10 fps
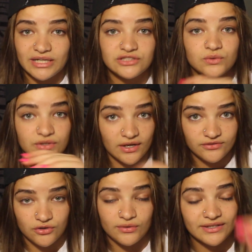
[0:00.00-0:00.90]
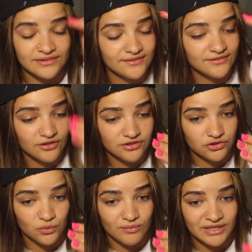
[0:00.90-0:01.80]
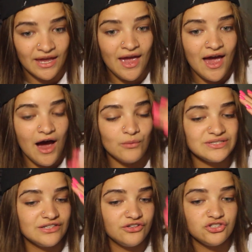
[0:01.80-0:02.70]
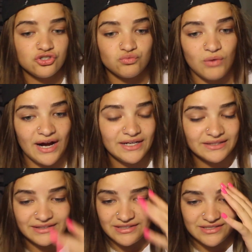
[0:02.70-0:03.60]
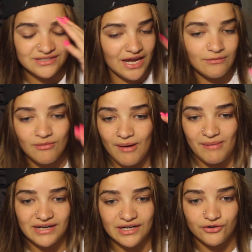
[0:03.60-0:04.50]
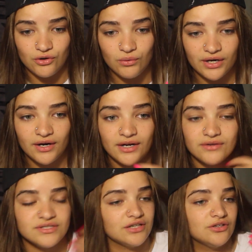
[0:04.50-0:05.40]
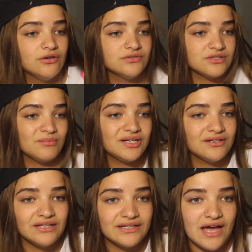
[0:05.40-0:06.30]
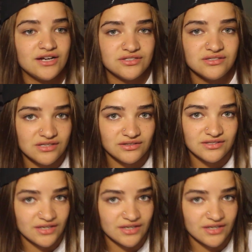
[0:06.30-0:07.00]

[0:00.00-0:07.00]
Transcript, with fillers: I just want you guys to know that this has nothing to do with me. I was literally just writing, like this just came to my mind out of nowhere, and I was like, yo, somebody could like actually sing this.